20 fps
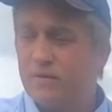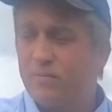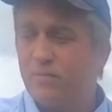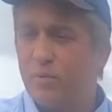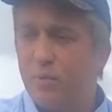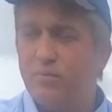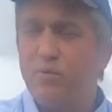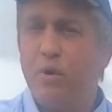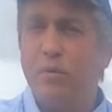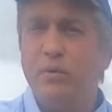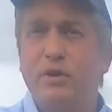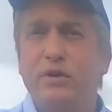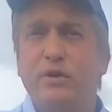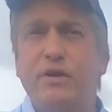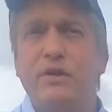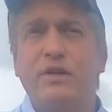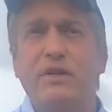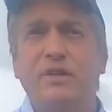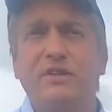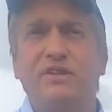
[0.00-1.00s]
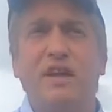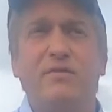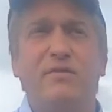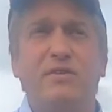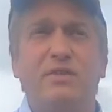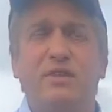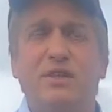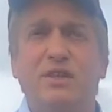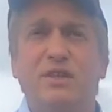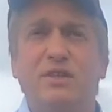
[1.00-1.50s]
we're probably looking at a
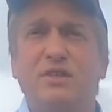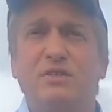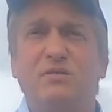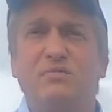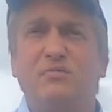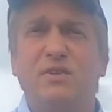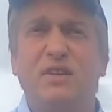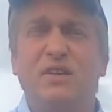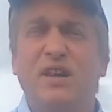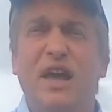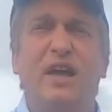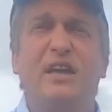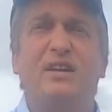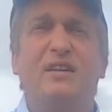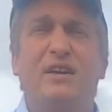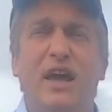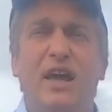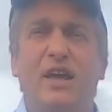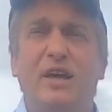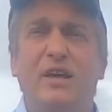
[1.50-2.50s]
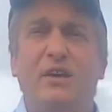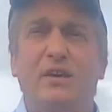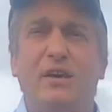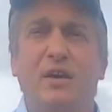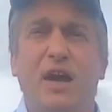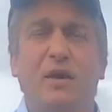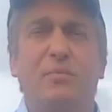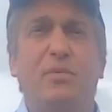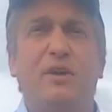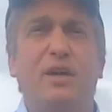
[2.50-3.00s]
7 to 8 day
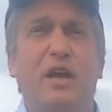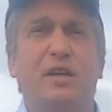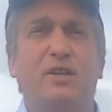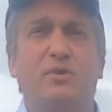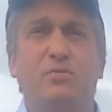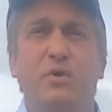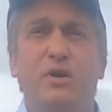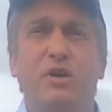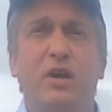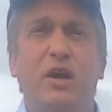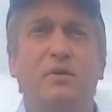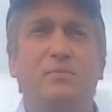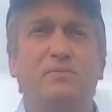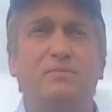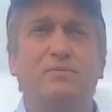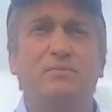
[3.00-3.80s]
application window.